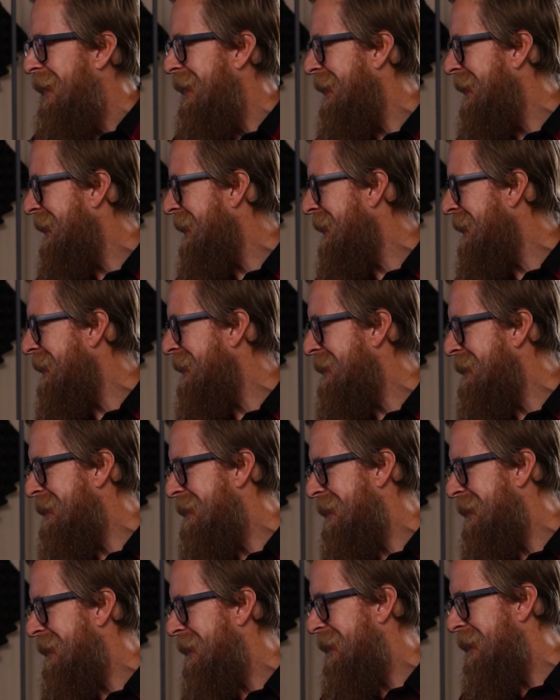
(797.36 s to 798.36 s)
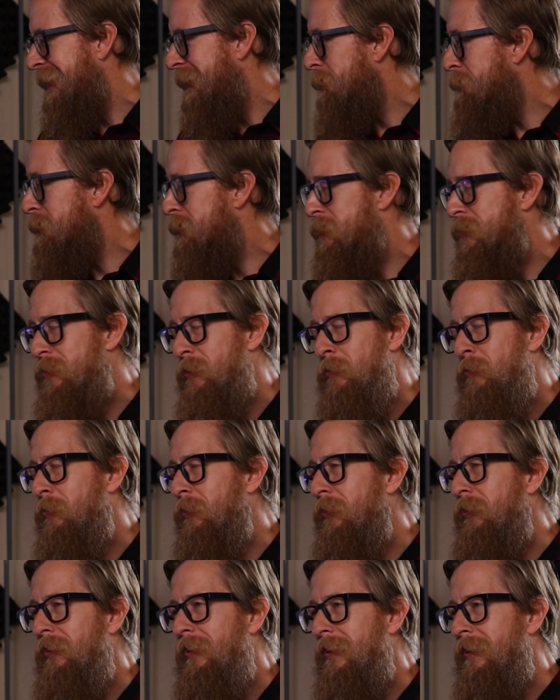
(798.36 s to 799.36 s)
And he was so
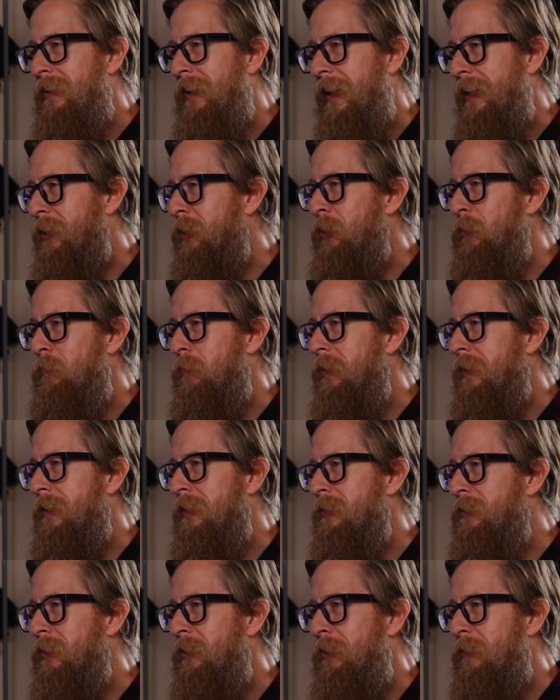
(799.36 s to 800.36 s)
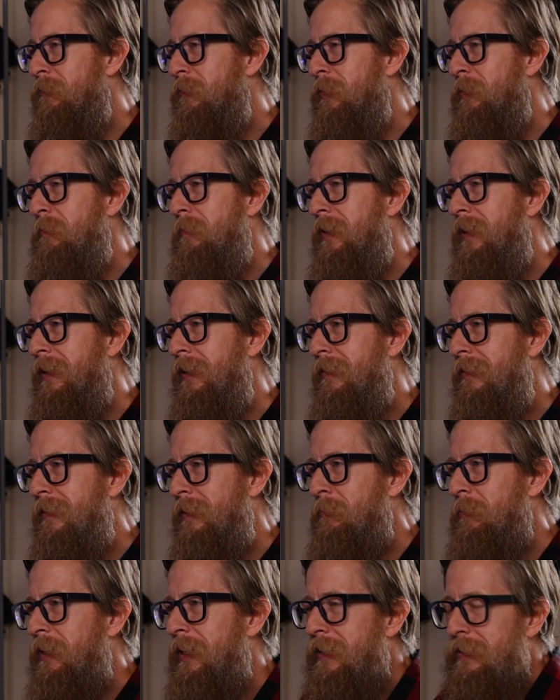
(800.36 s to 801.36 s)
good, I couldn't play guitar for a month.
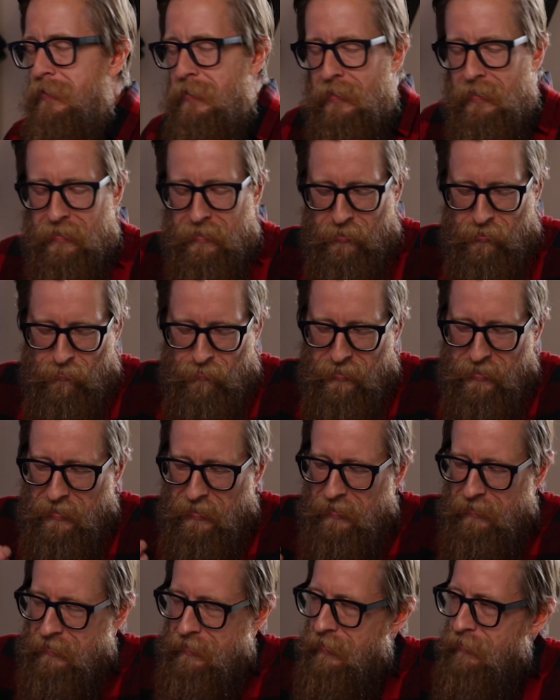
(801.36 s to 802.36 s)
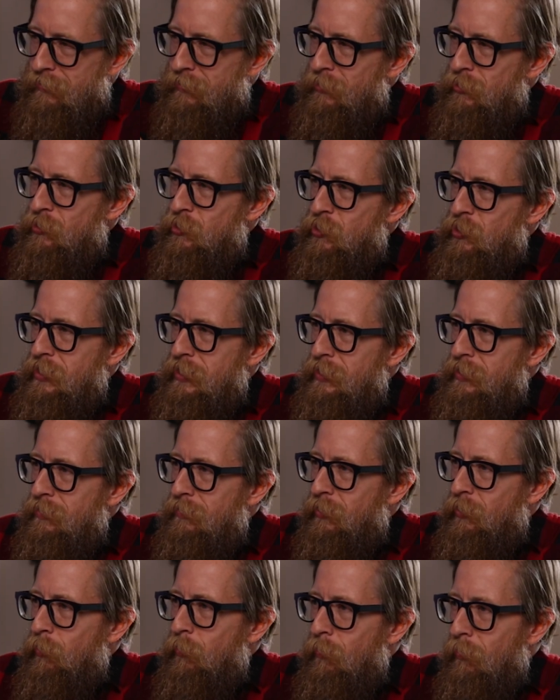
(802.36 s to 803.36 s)
And when I did, I sort of eked out this
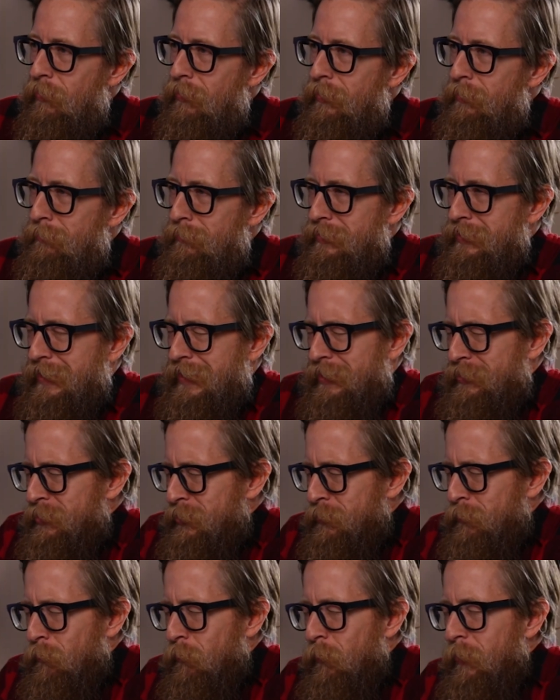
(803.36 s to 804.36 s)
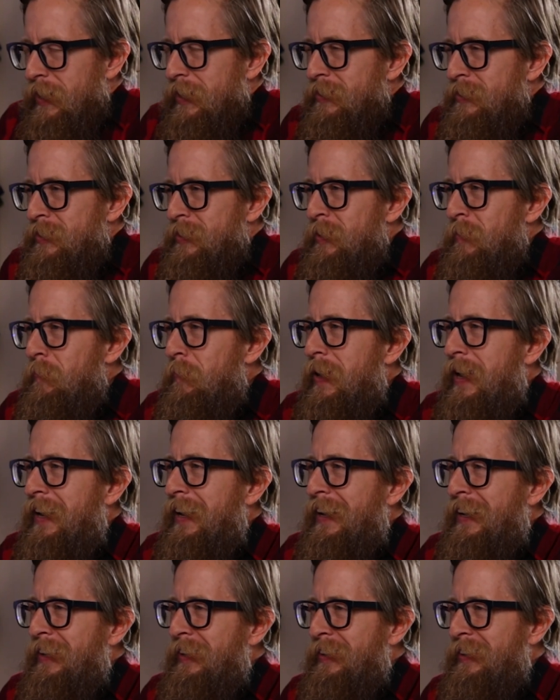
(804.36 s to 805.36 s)
G chord and was like, I just winced in
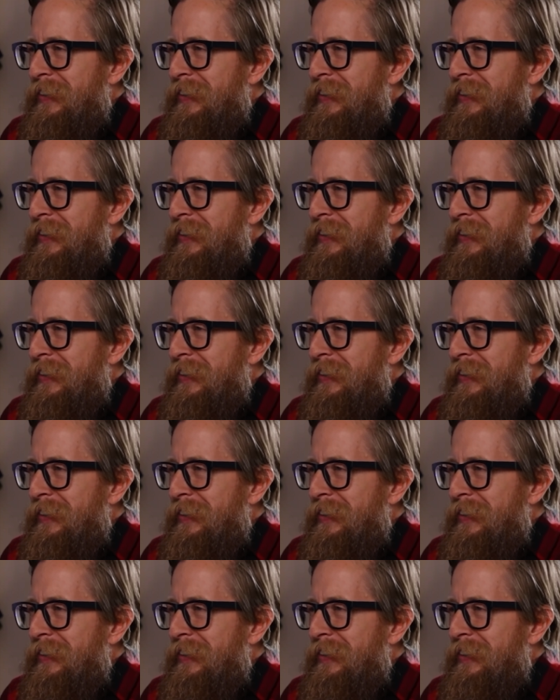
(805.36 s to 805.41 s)
pain